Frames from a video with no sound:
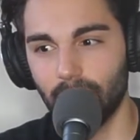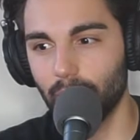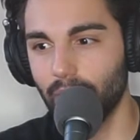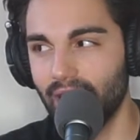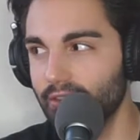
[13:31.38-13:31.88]

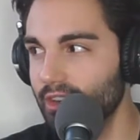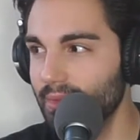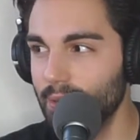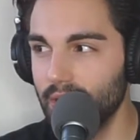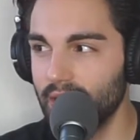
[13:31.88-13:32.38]
whatever it
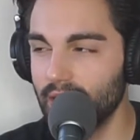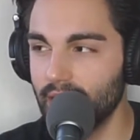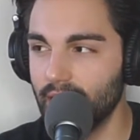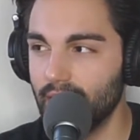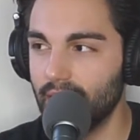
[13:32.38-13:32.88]
may
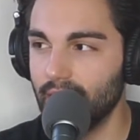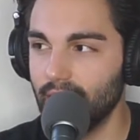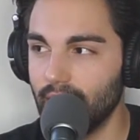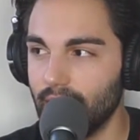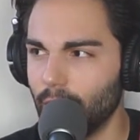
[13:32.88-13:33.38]
be,
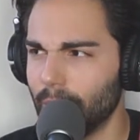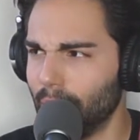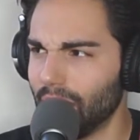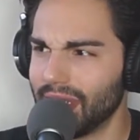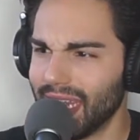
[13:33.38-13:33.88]
or
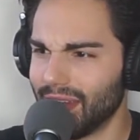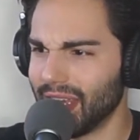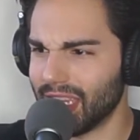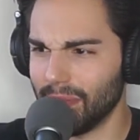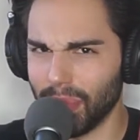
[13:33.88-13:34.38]
pulling down
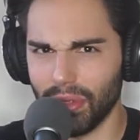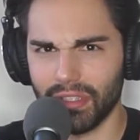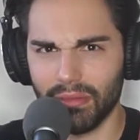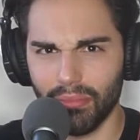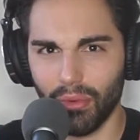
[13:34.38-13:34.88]
like the
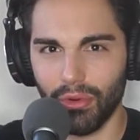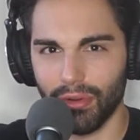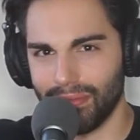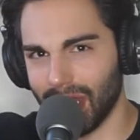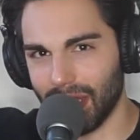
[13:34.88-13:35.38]
bulletin
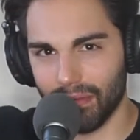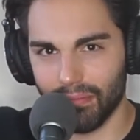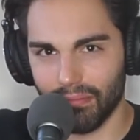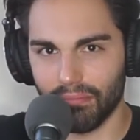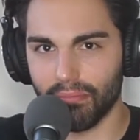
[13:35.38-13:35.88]
board, like
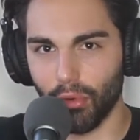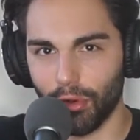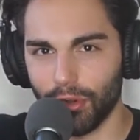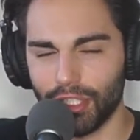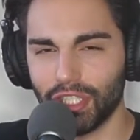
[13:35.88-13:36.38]

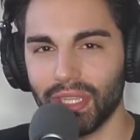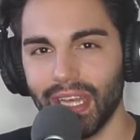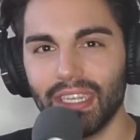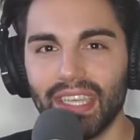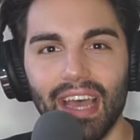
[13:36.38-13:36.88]
border. Just
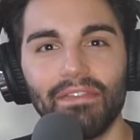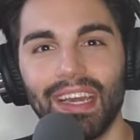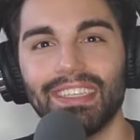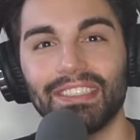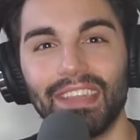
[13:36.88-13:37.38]
let us have
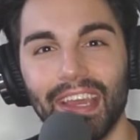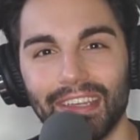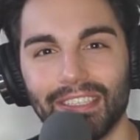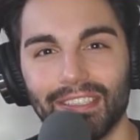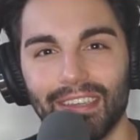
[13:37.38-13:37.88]
nice
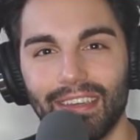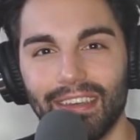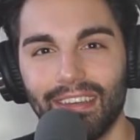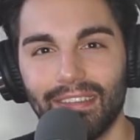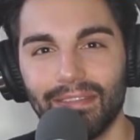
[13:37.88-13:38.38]
things.
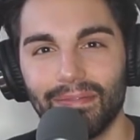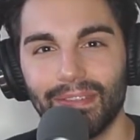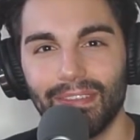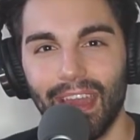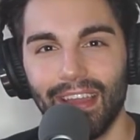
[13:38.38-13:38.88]

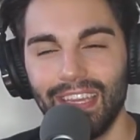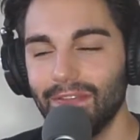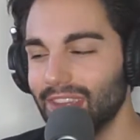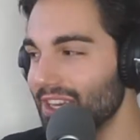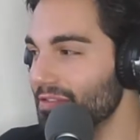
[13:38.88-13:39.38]
Okay,
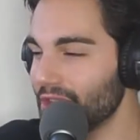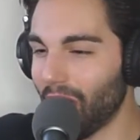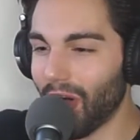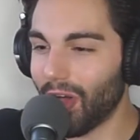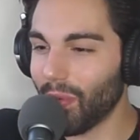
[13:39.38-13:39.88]
even the
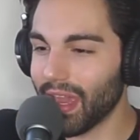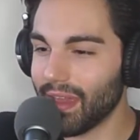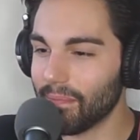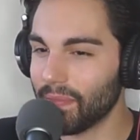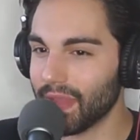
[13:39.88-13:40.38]
hallways